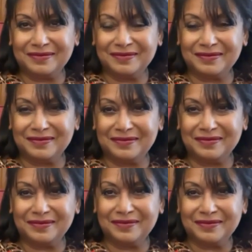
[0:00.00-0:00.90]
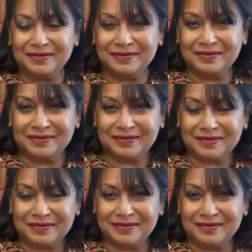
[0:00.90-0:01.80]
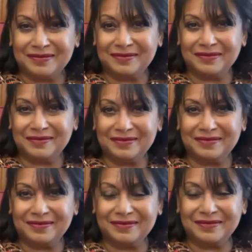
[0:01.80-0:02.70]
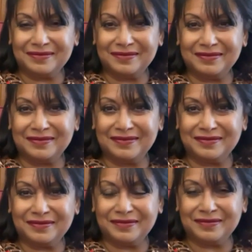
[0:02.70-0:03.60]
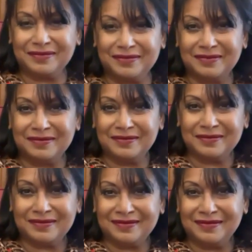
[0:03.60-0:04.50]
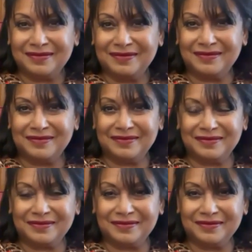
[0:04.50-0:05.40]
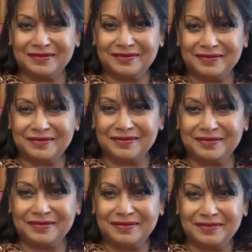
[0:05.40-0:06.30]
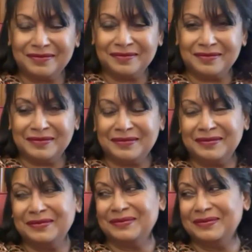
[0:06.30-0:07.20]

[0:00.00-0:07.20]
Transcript: The person shown says nothing.